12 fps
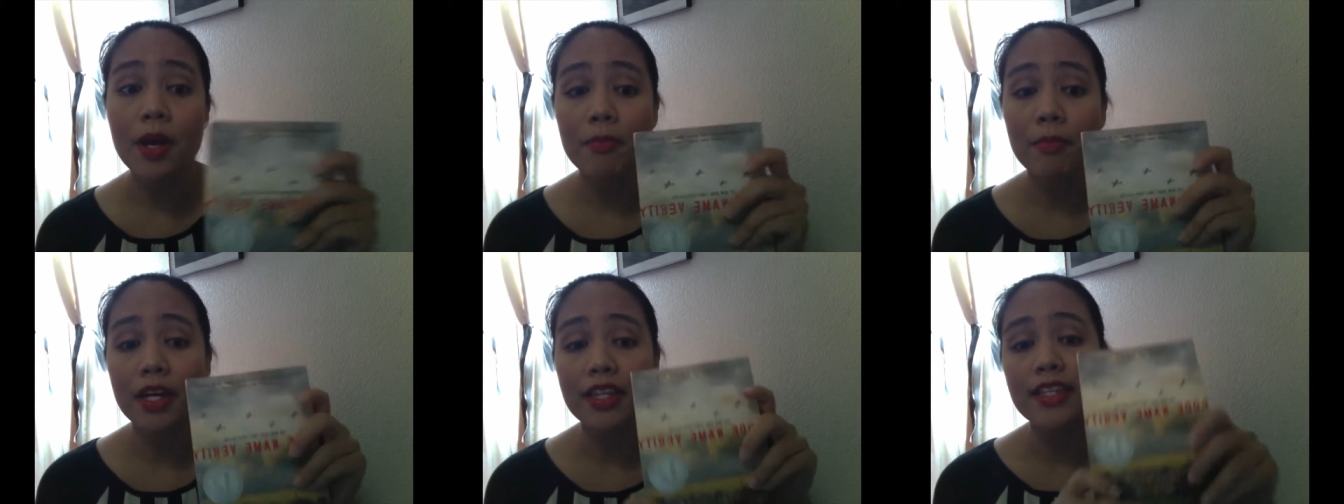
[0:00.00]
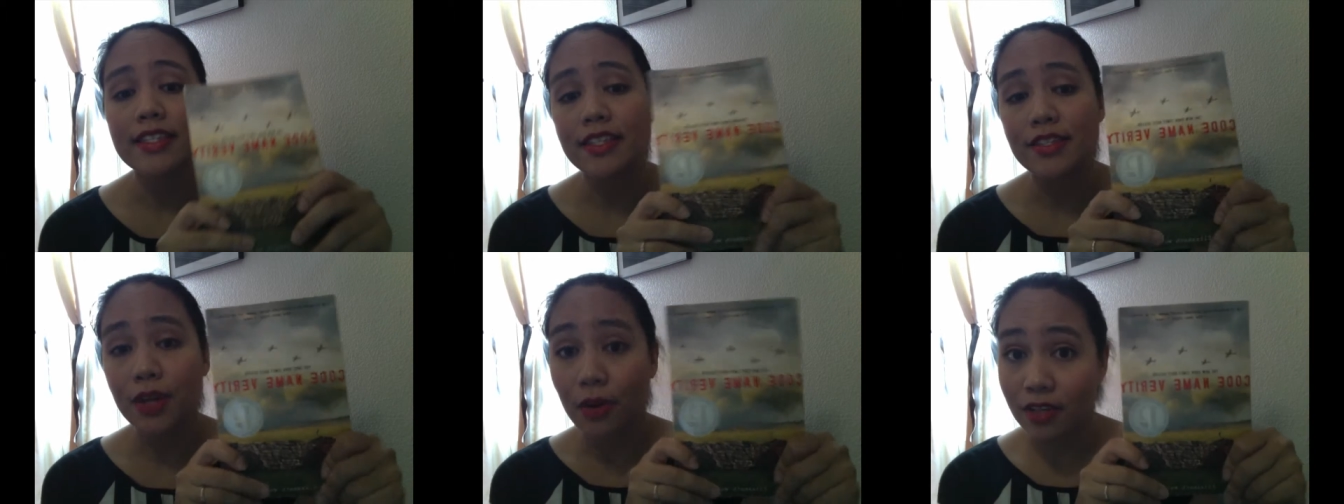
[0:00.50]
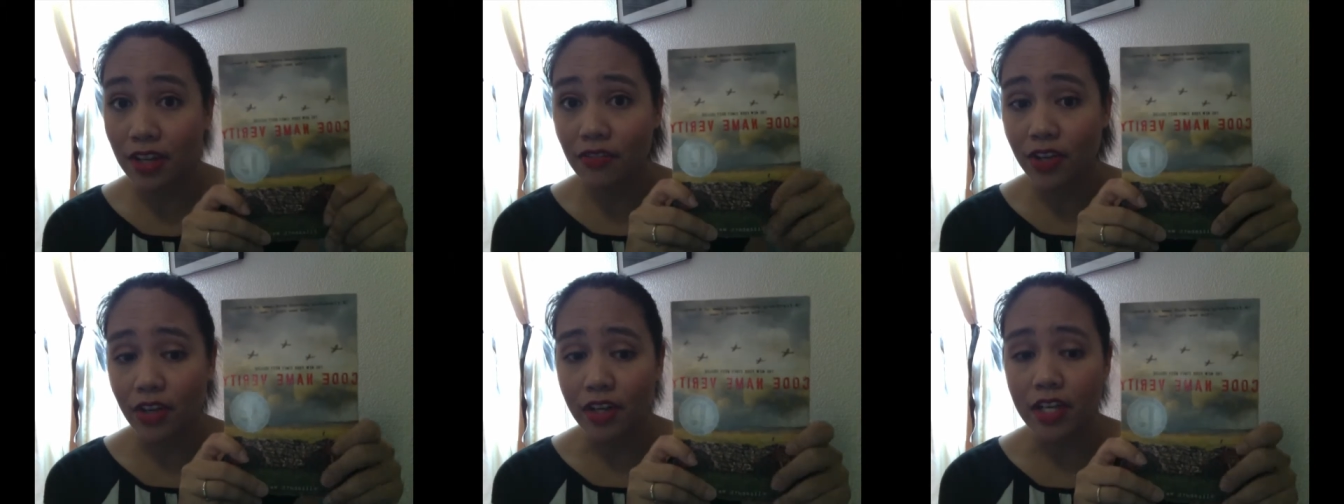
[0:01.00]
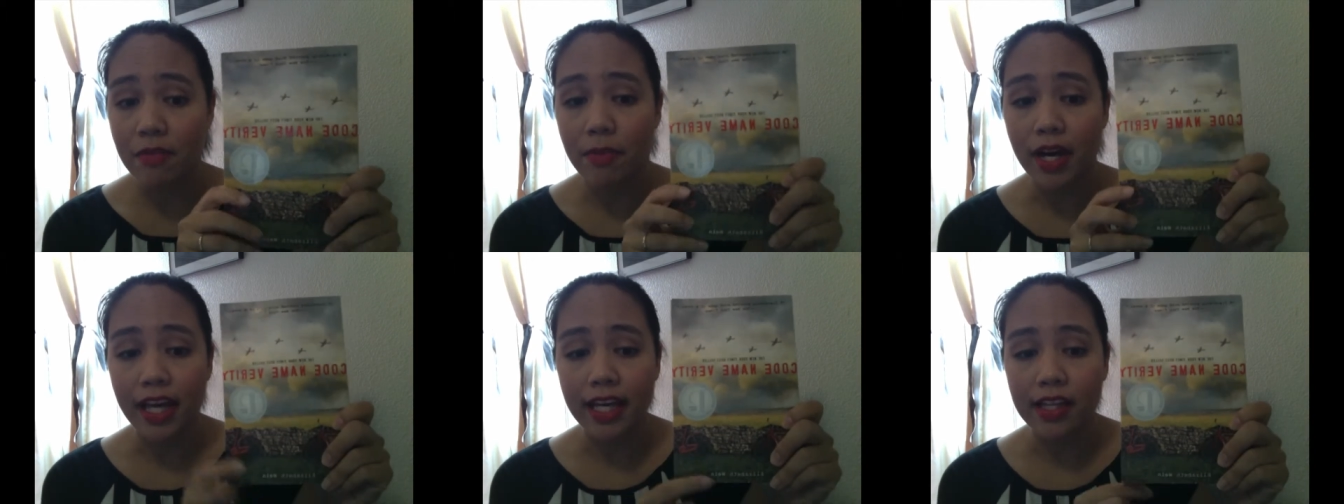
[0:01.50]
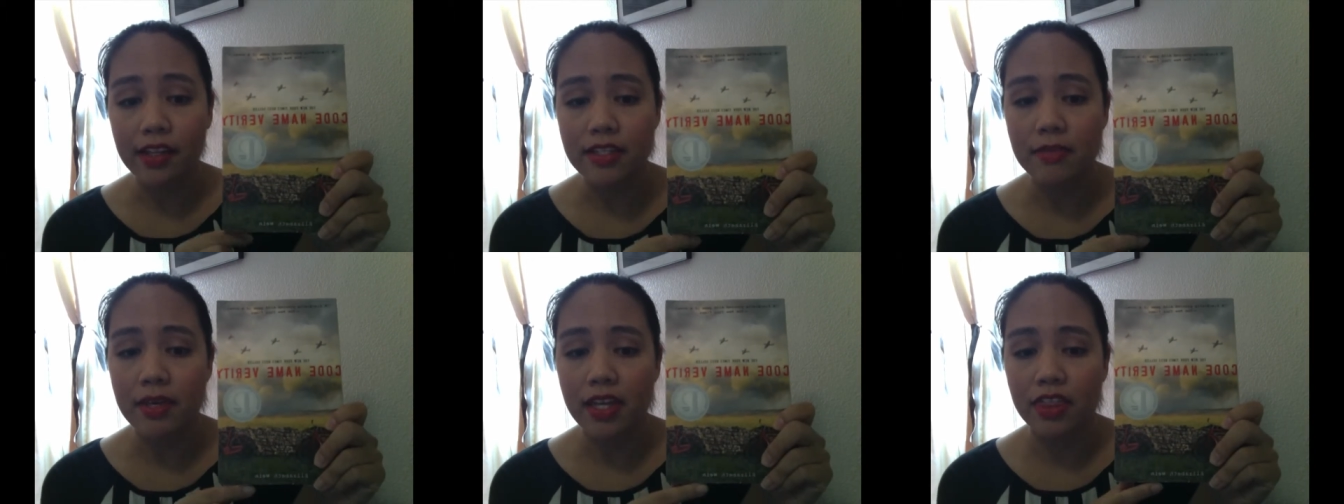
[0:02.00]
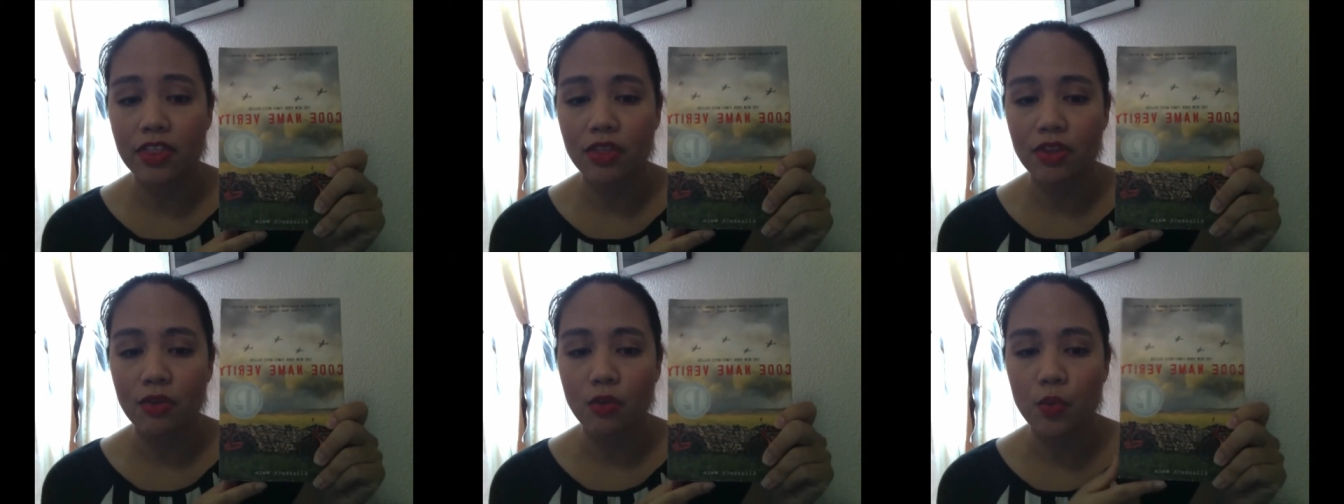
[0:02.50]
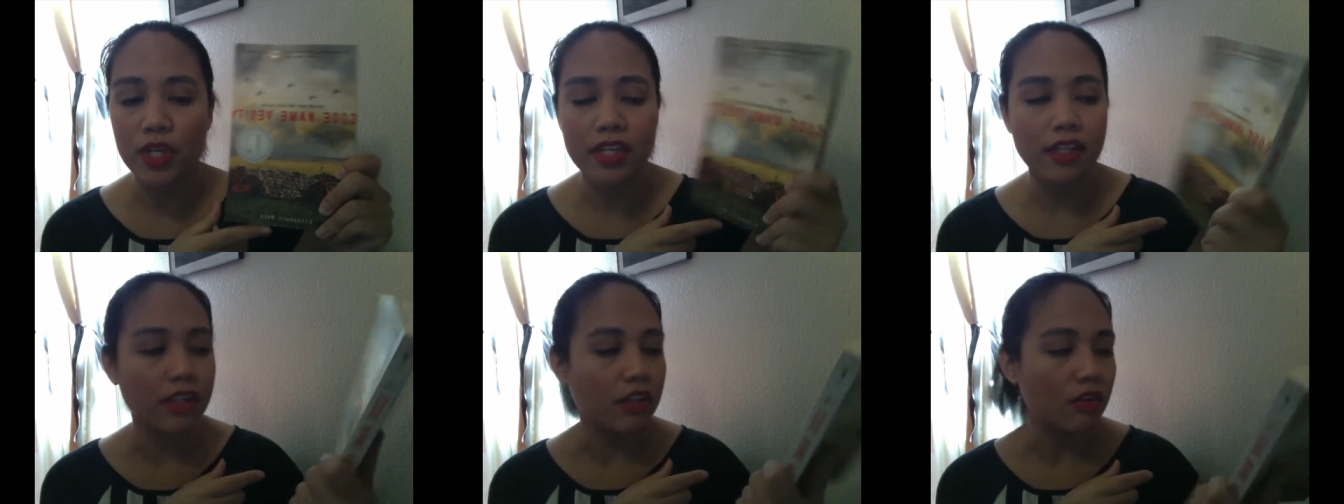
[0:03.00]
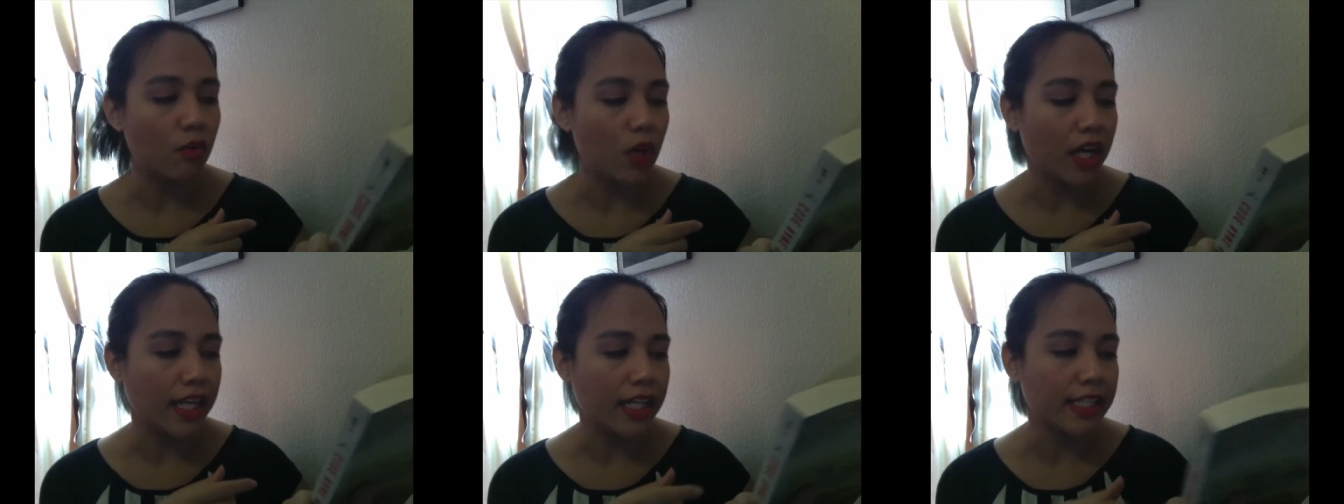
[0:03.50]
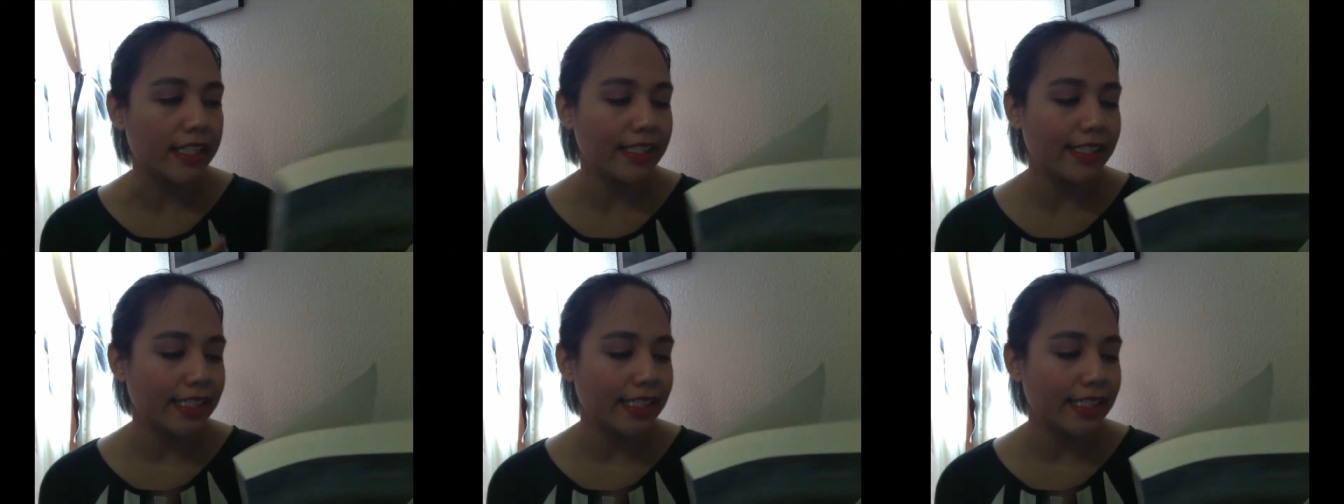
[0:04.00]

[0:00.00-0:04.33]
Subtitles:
But this is Codename Verity by Elizabeth Wine.